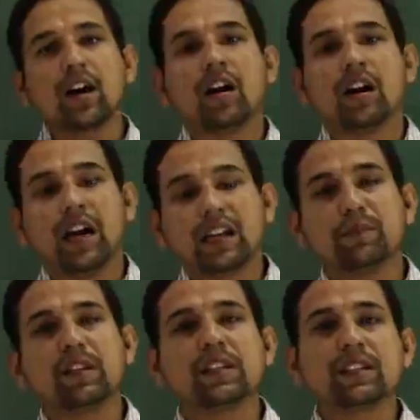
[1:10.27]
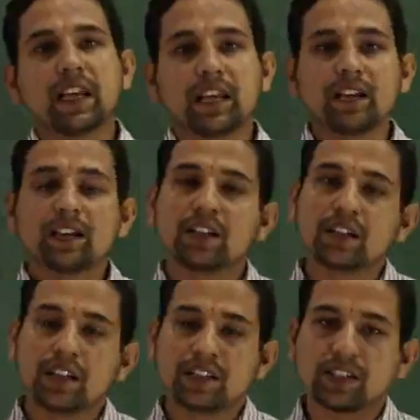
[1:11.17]
animal cell
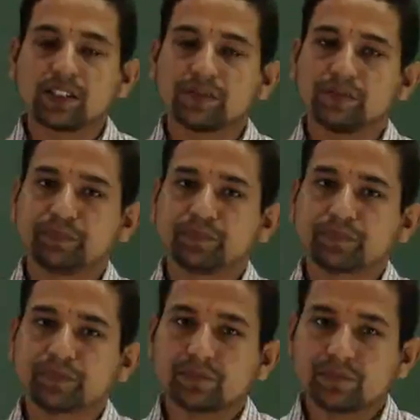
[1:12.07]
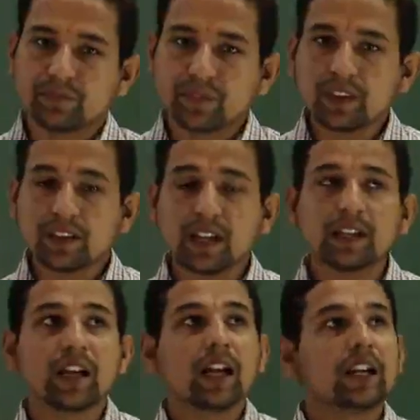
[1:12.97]
culture.
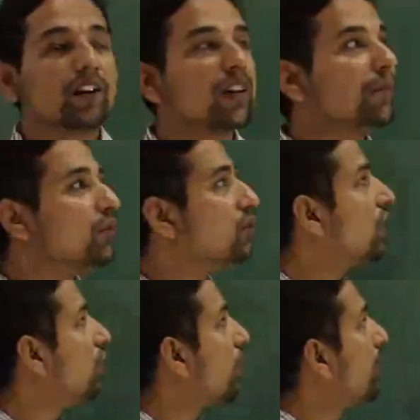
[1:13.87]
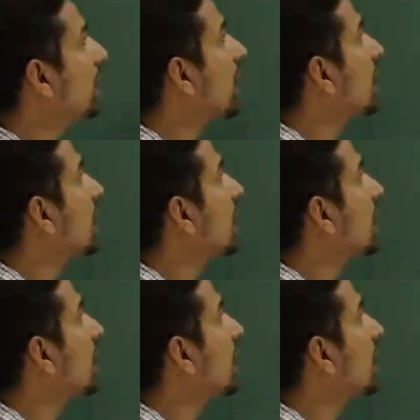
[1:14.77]
Right. Now come to the topic,